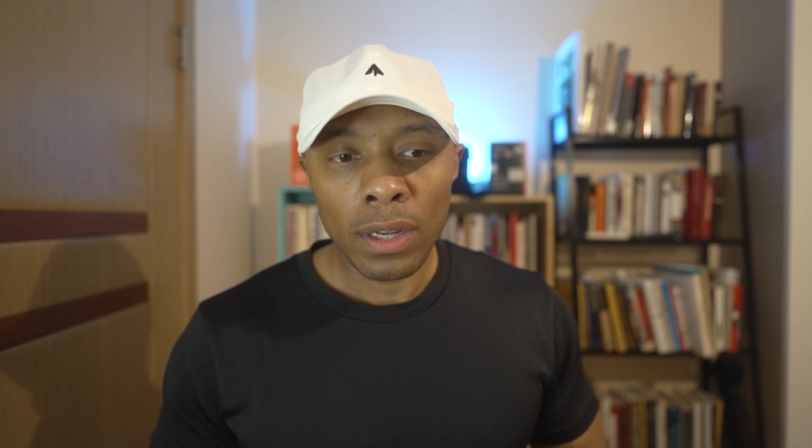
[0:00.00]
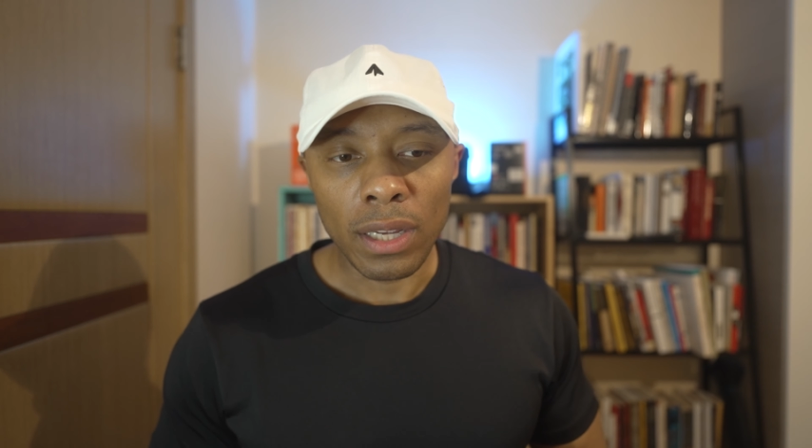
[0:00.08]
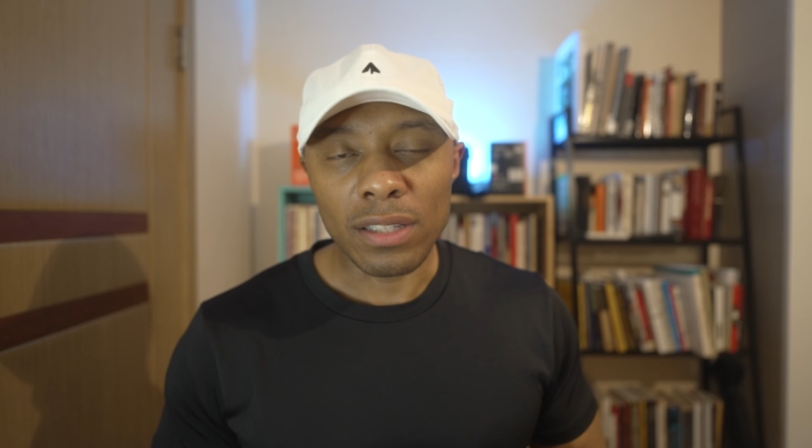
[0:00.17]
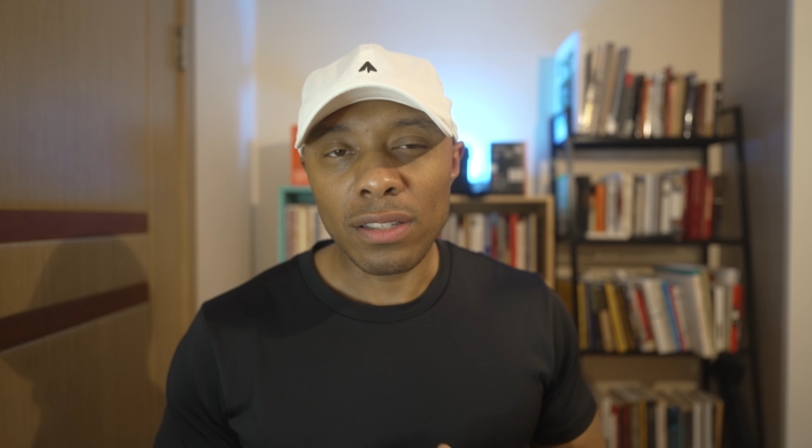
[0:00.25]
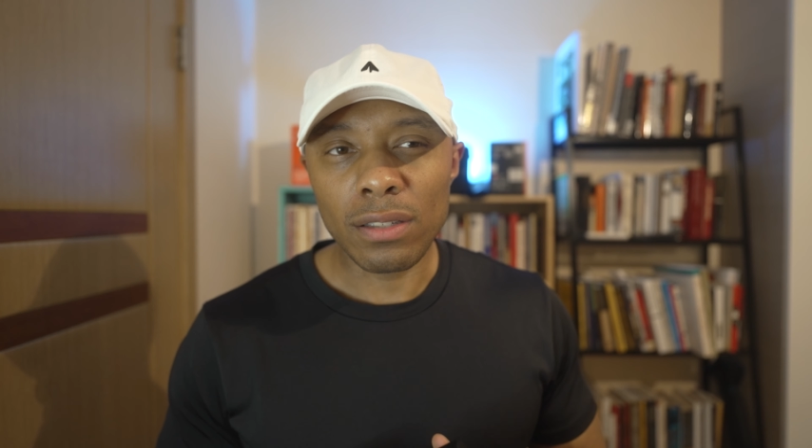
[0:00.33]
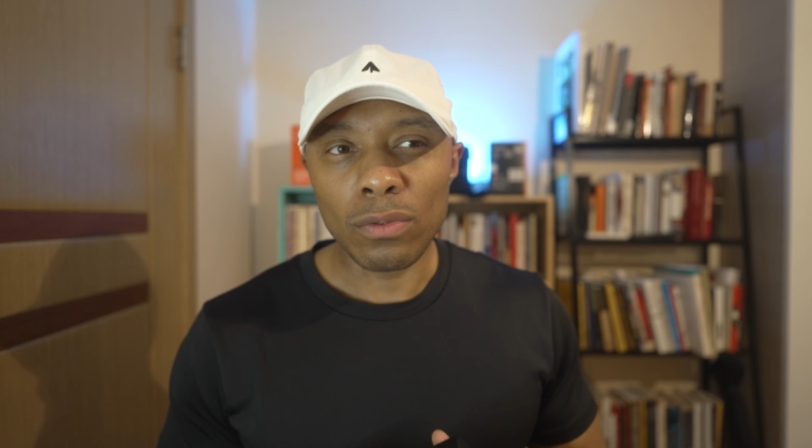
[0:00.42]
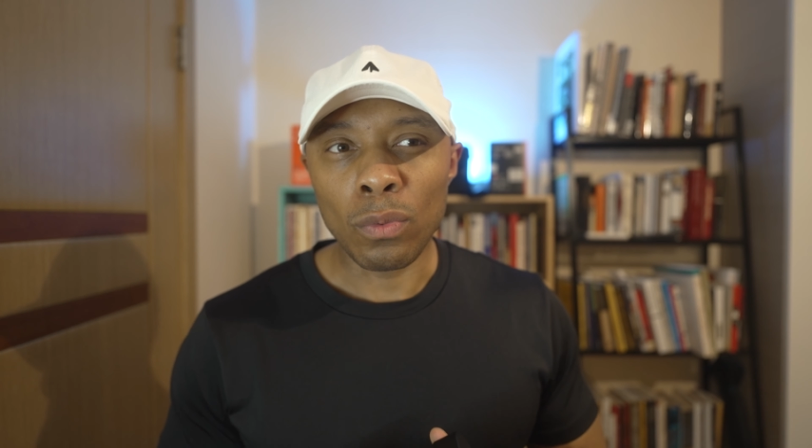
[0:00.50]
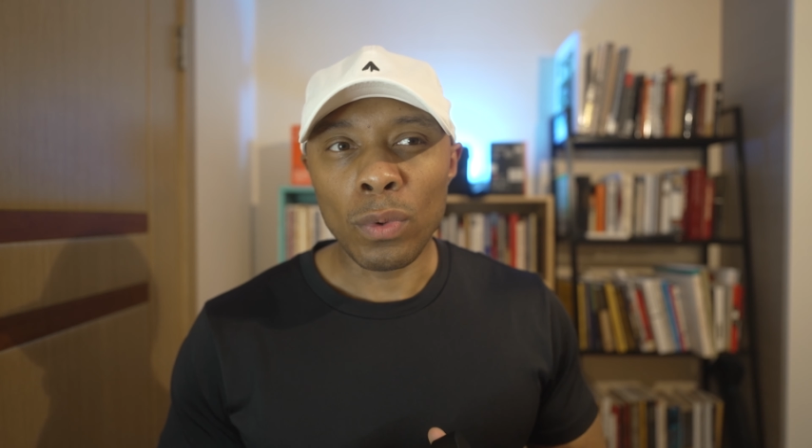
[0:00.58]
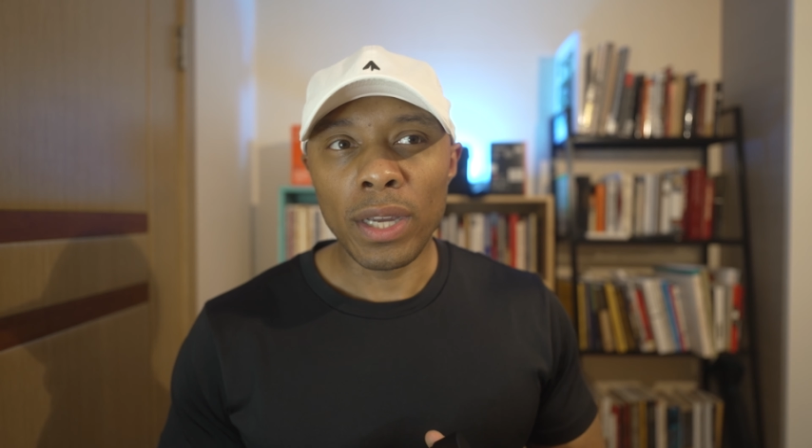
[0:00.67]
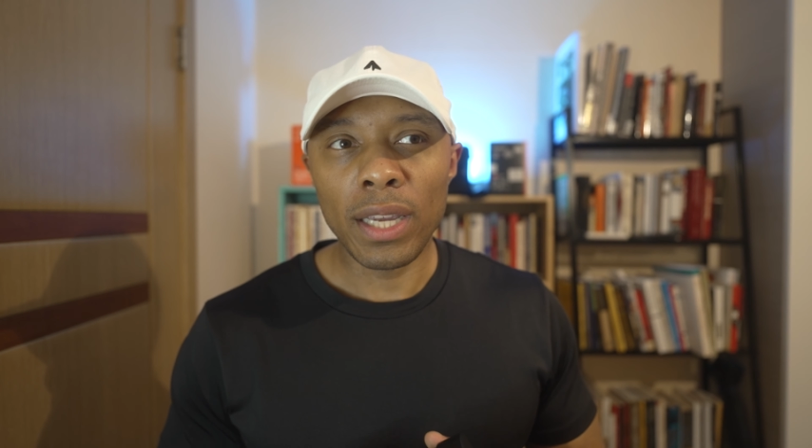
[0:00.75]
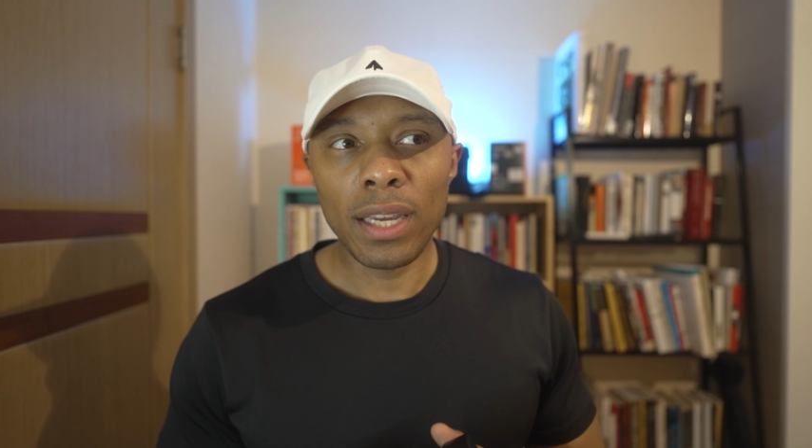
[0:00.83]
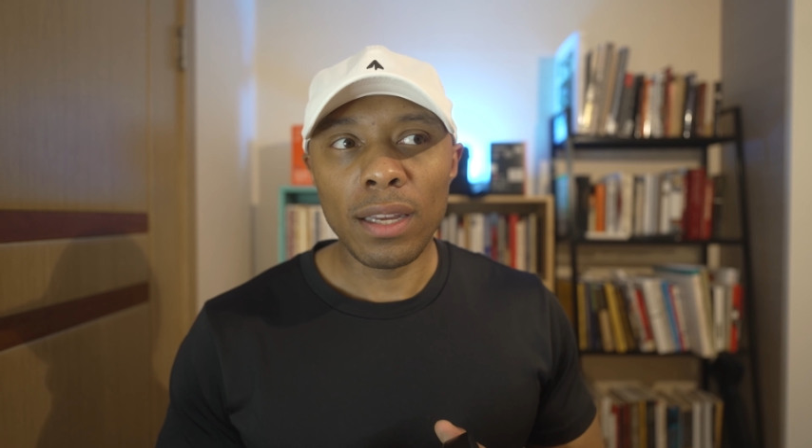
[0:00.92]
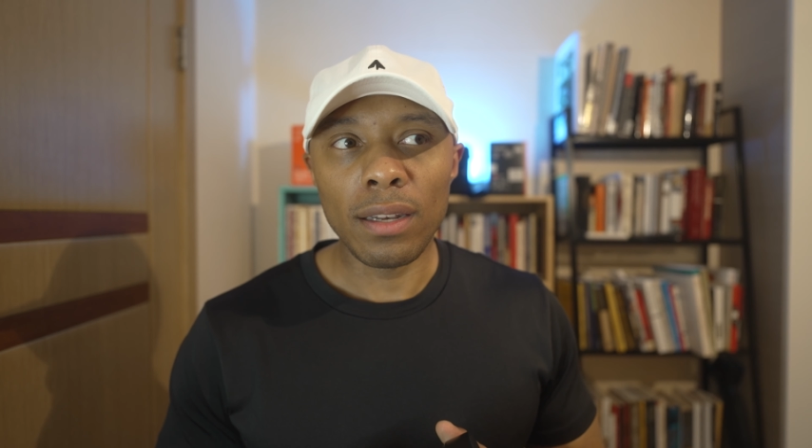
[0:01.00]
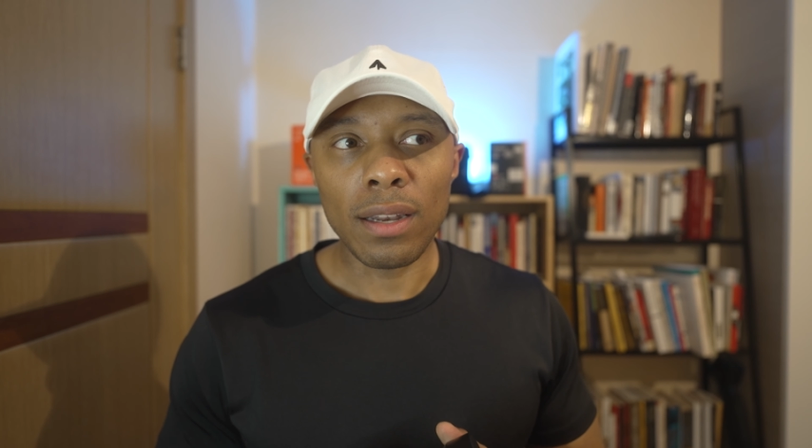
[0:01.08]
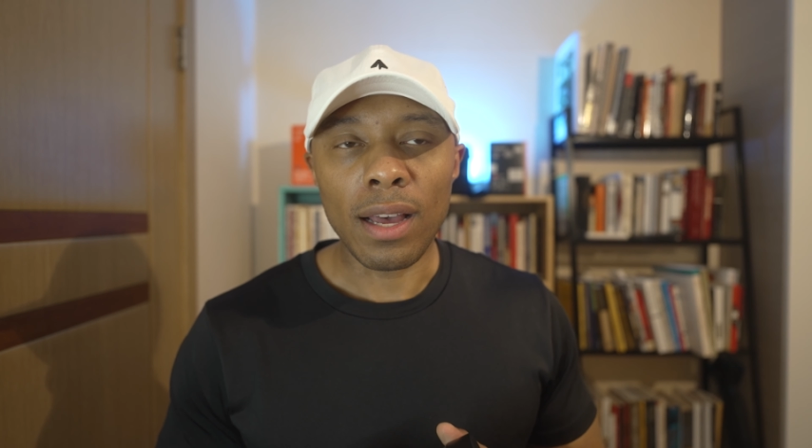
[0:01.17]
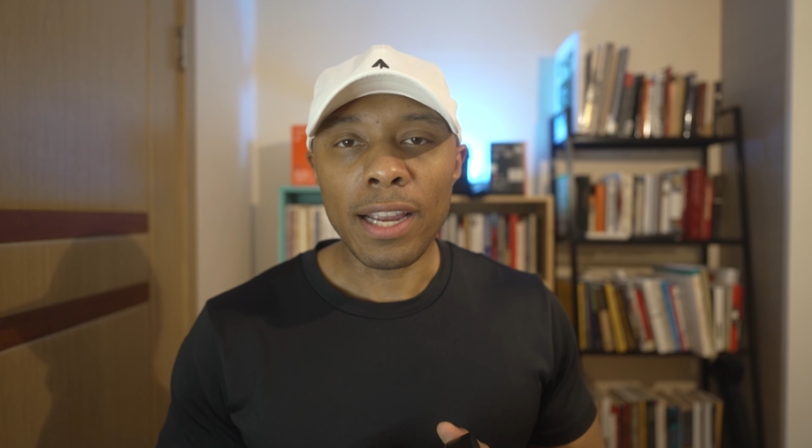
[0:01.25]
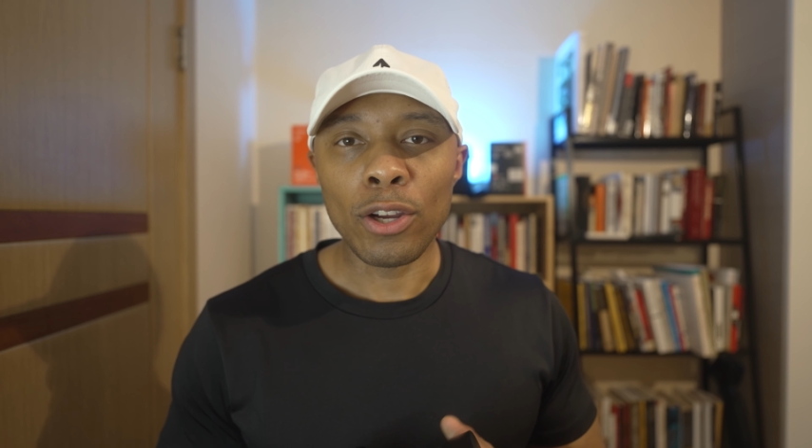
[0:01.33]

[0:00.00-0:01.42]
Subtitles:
It's when I